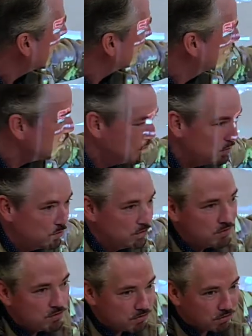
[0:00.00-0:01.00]
and
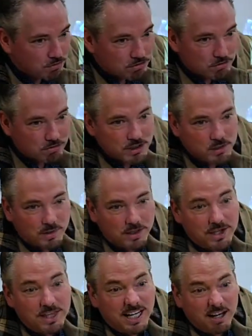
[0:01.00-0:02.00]
this is where
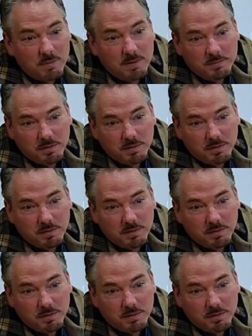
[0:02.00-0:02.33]
the theremin